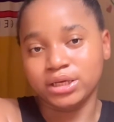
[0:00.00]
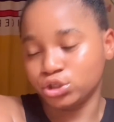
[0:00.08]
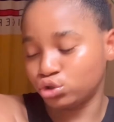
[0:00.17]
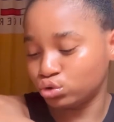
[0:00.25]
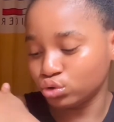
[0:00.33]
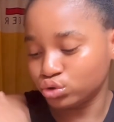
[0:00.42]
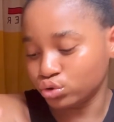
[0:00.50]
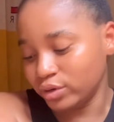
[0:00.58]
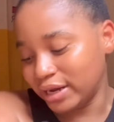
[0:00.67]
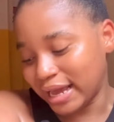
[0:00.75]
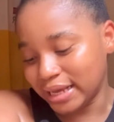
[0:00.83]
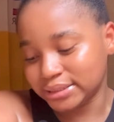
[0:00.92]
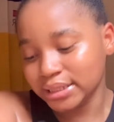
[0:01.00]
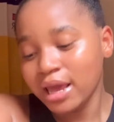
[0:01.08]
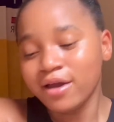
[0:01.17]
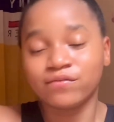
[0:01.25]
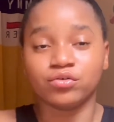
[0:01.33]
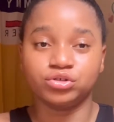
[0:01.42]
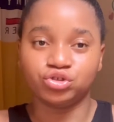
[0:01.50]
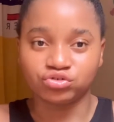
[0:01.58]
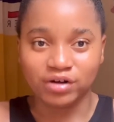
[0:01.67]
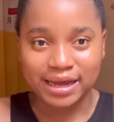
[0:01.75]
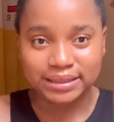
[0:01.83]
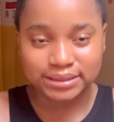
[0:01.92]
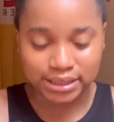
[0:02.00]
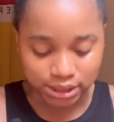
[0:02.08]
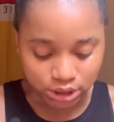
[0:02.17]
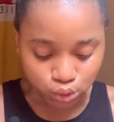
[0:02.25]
is so nice for dry skin.